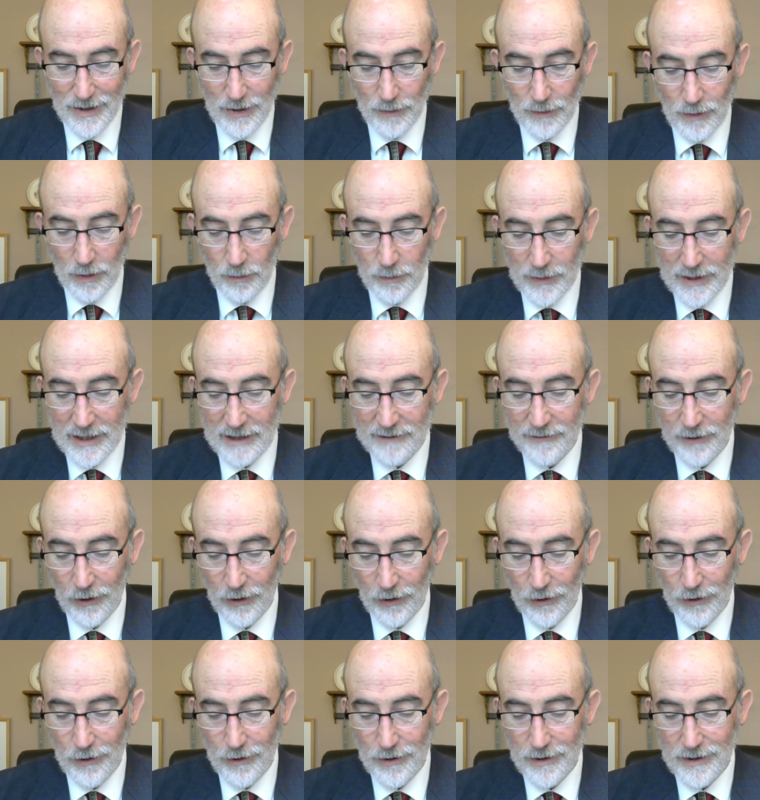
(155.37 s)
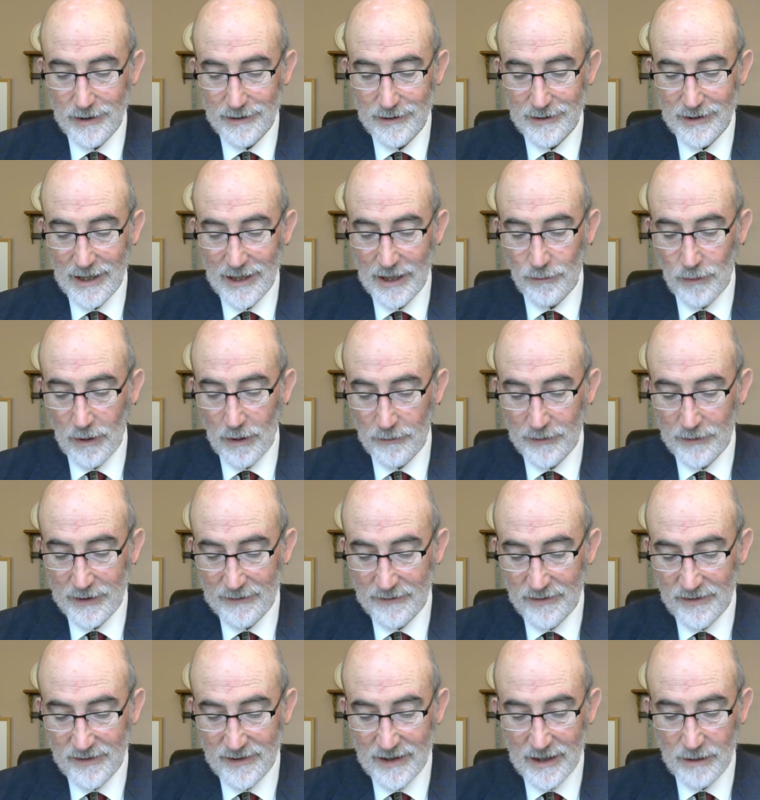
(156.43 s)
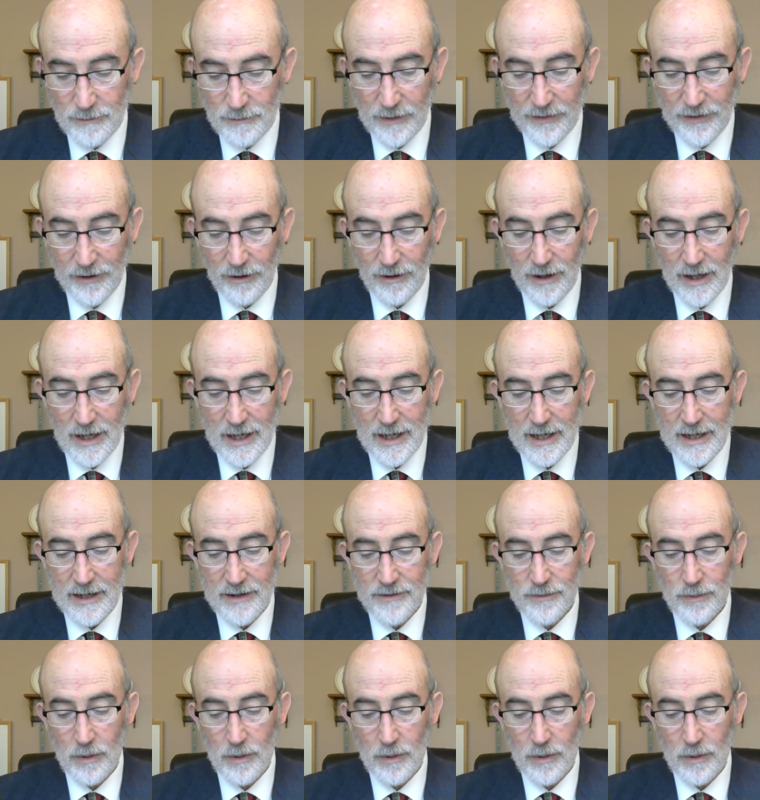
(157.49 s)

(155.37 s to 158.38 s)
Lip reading: what we have heard, and what we have seen with our eyes,